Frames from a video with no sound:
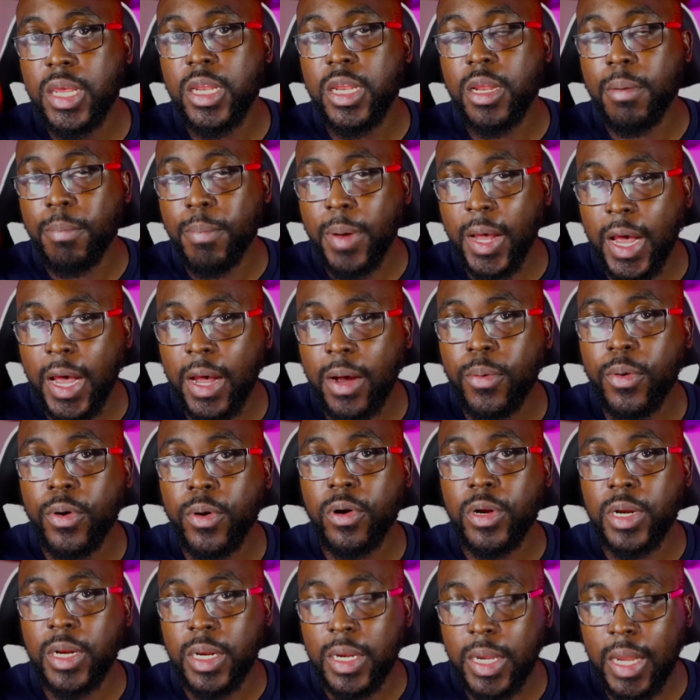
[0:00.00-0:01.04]
the power,
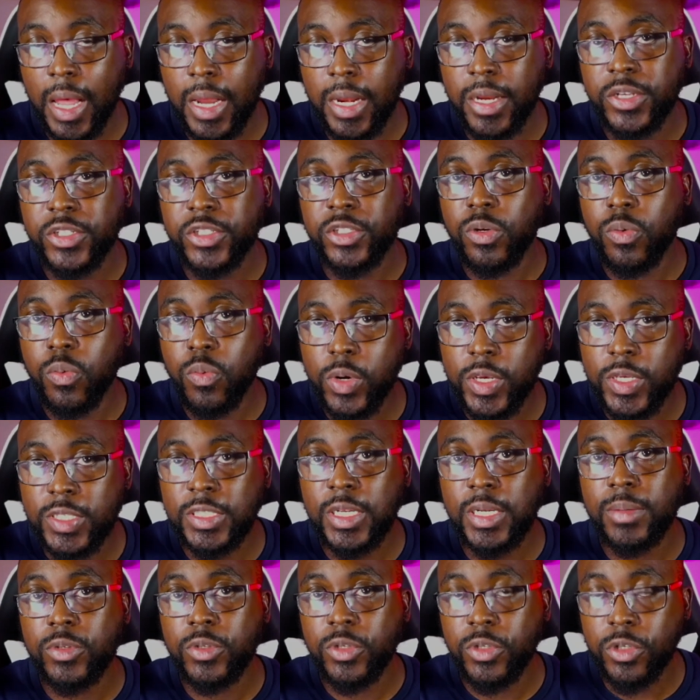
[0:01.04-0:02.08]
the knowledge, the
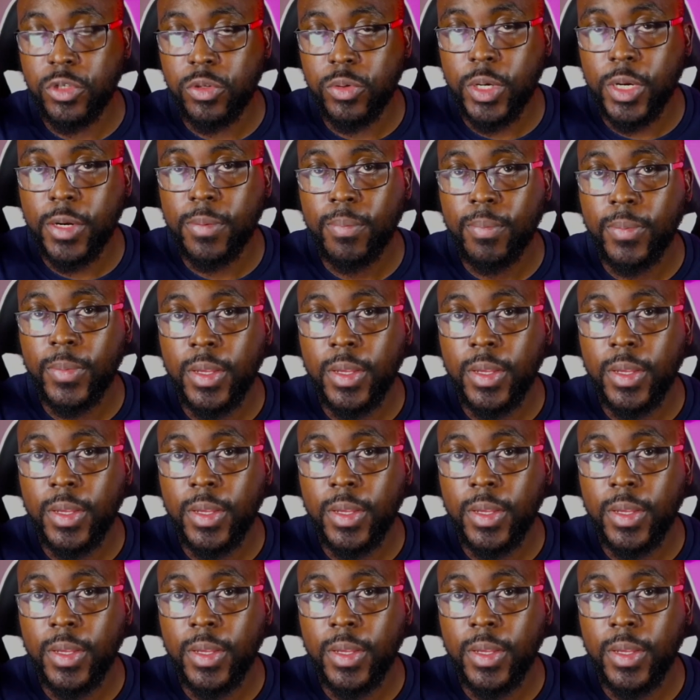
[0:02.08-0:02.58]
wisdom to do it.